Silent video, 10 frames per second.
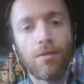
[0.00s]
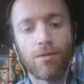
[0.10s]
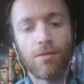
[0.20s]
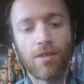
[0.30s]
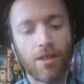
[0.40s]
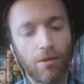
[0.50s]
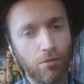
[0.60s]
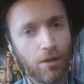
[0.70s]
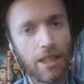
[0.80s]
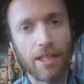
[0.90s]
which was like a
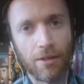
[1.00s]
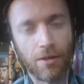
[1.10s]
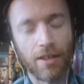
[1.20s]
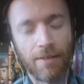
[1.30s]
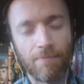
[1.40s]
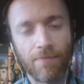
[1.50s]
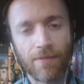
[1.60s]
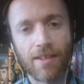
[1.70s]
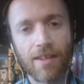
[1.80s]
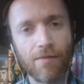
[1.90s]
really good
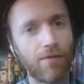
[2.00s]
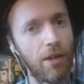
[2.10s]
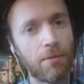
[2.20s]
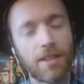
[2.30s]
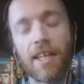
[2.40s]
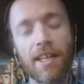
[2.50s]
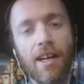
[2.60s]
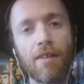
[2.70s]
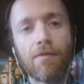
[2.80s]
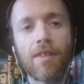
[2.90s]
film to kick it off.